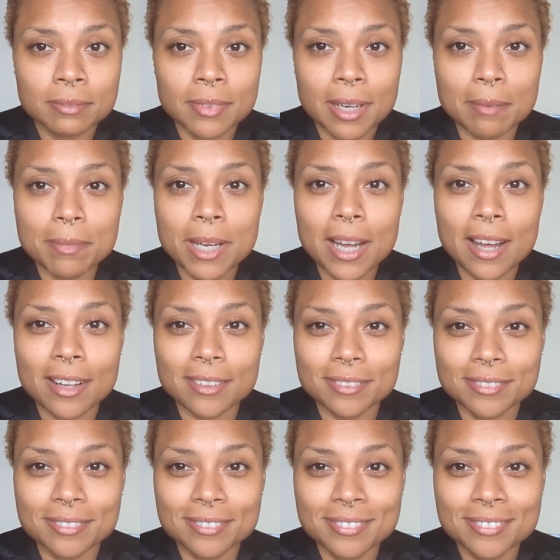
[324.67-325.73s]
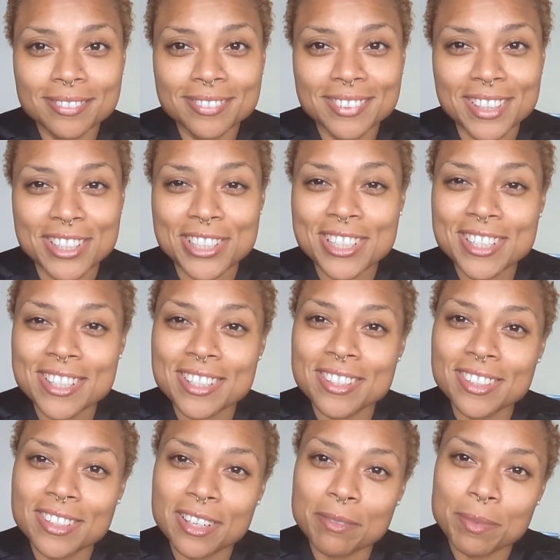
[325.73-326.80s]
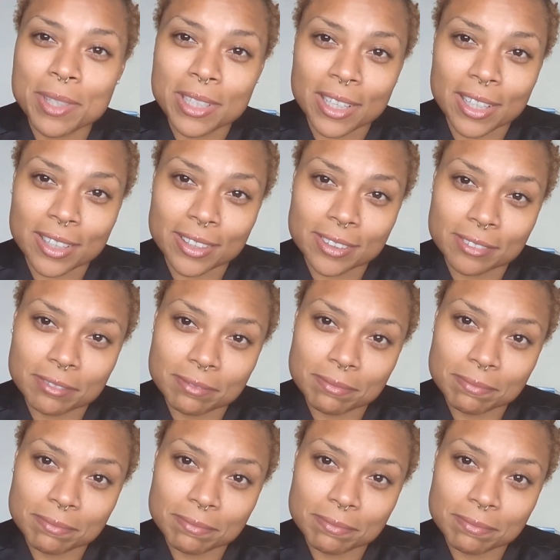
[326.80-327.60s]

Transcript: I'm not." And she just looked at me like,